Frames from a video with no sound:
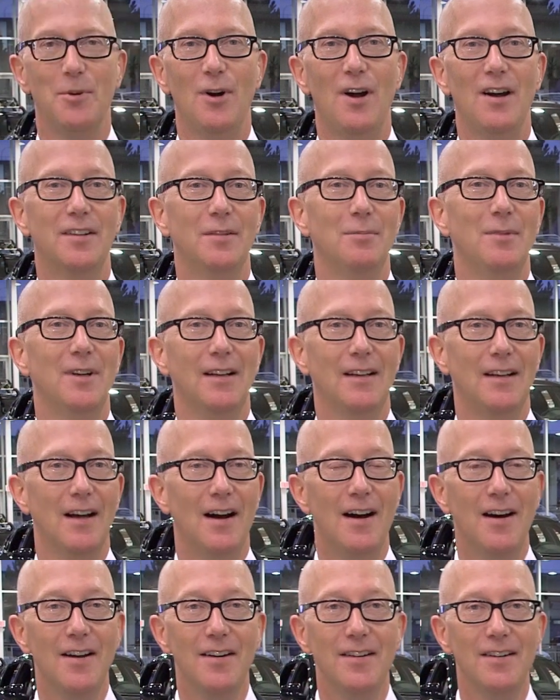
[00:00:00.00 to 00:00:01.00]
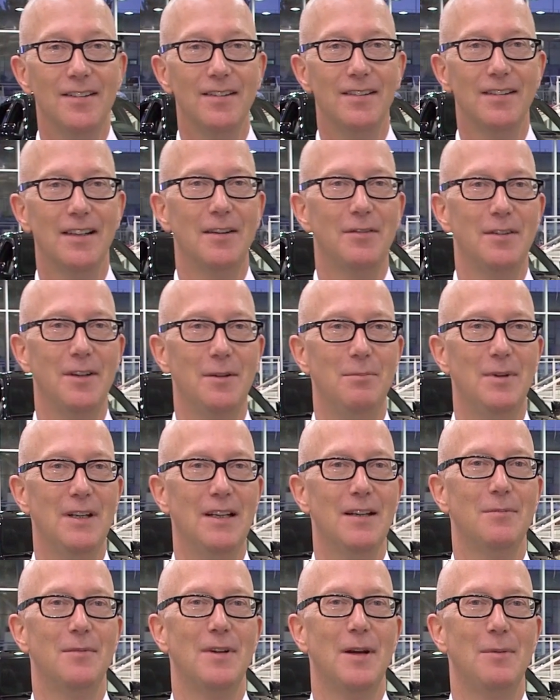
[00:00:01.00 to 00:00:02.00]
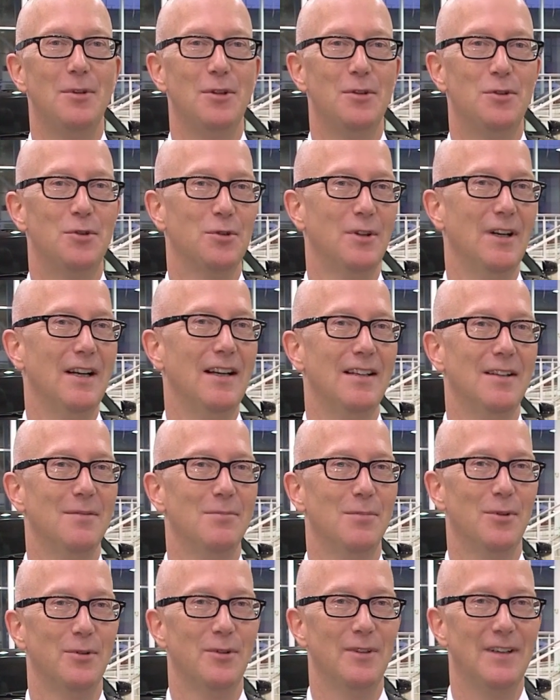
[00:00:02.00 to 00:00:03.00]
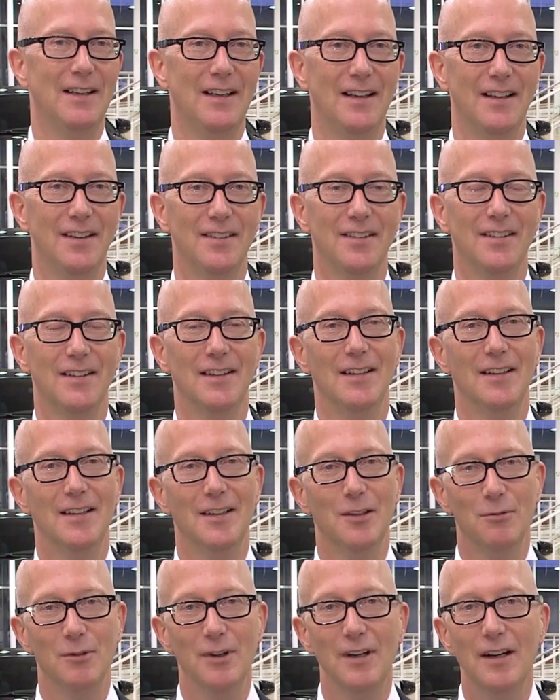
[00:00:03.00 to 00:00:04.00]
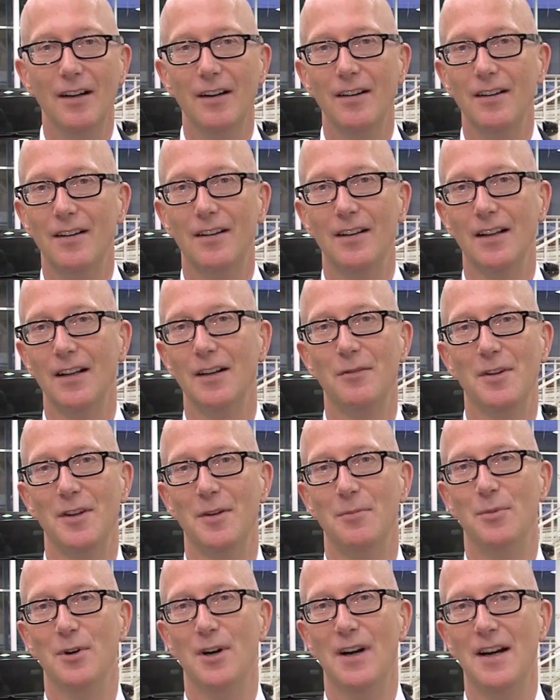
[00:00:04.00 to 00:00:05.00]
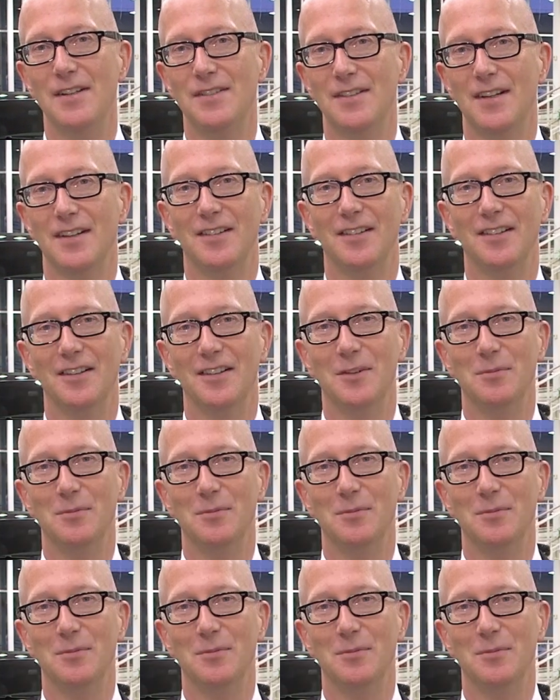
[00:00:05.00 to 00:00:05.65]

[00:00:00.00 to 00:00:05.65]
approximately 170 BMW trained employees, we're here to deliver the Brian Jessel